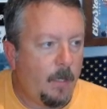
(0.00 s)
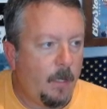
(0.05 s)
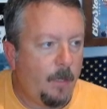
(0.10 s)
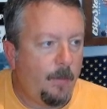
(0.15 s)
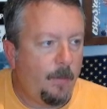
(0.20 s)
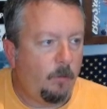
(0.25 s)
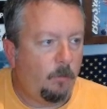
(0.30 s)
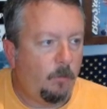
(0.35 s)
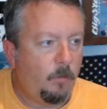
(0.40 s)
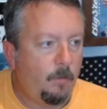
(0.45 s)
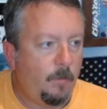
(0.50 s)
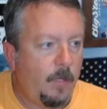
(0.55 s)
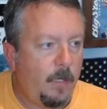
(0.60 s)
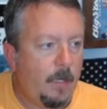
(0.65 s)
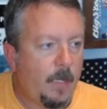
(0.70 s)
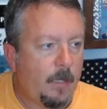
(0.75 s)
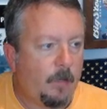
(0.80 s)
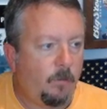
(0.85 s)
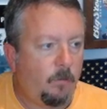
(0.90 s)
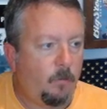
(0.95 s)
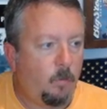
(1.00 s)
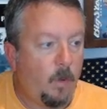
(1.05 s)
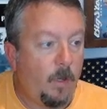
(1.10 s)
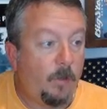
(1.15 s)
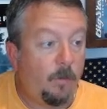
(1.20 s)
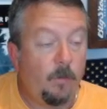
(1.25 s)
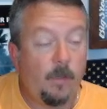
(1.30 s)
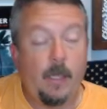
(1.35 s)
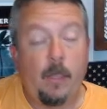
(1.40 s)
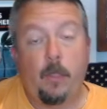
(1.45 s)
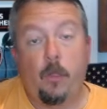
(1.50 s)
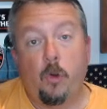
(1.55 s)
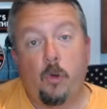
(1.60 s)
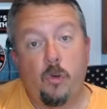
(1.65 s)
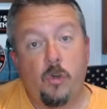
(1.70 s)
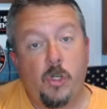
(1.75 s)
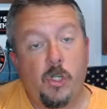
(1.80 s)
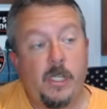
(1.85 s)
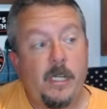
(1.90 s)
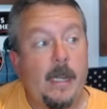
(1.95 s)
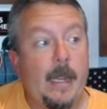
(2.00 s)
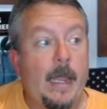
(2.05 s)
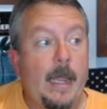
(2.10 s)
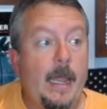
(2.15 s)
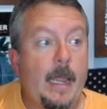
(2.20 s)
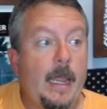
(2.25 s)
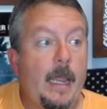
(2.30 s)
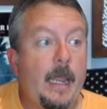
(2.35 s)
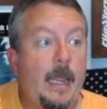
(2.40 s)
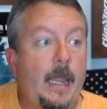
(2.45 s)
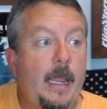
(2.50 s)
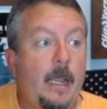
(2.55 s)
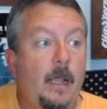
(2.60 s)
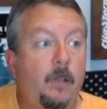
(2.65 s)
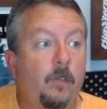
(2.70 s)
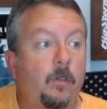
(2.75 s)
This would be next Wednesday, Thursday.